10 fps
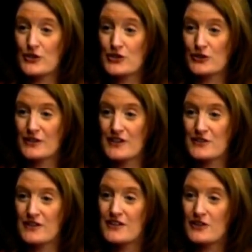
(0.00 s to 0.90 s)
attorneys
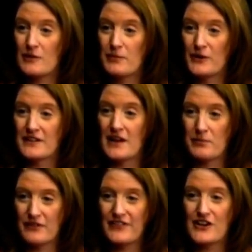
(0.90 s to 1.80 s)
so they start building that
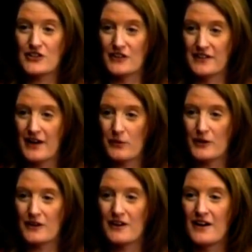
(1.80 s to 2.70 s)
professional
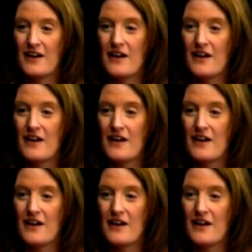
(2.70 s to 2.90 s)
network.